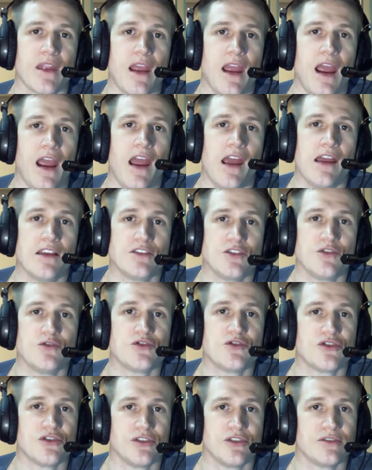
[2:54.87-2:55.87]
and you
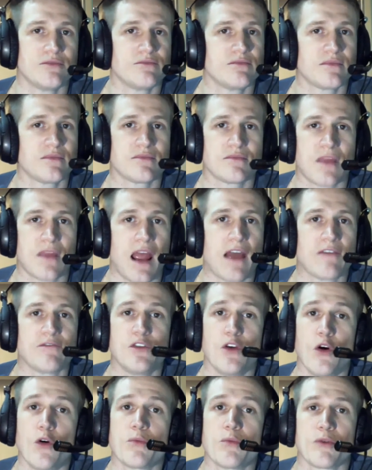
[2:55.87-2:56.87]
should have
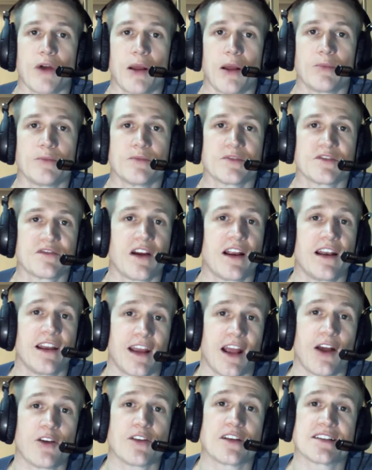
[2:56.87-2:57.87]
no problems
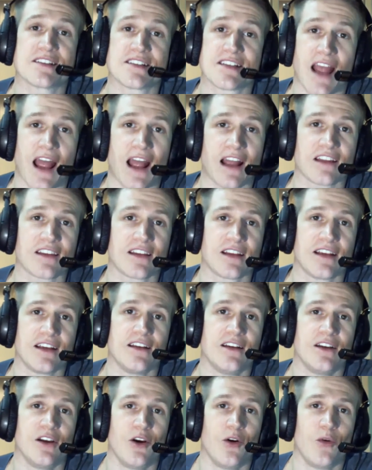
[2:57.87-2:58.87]
finding out exactly
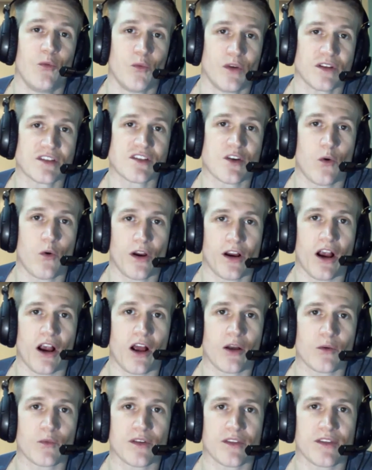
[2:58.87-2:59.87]
what's going
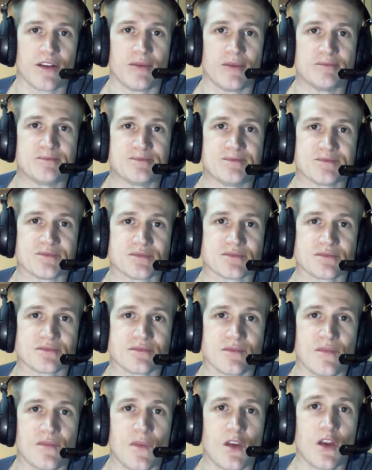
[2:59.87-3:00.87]
on with him.
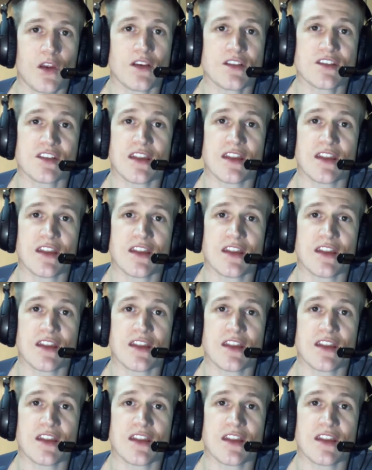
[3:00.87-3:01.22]
So